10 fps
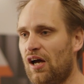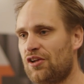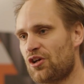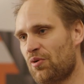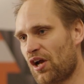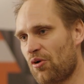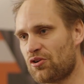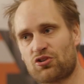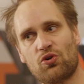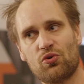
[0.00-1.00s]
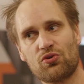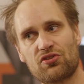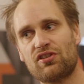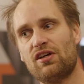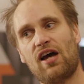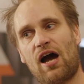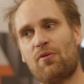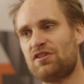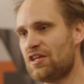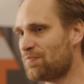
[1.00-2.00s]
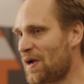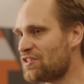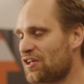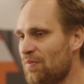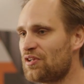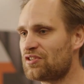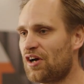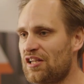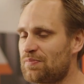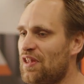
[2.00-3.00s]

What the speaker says: And so we go into schools and we teach basic computer science,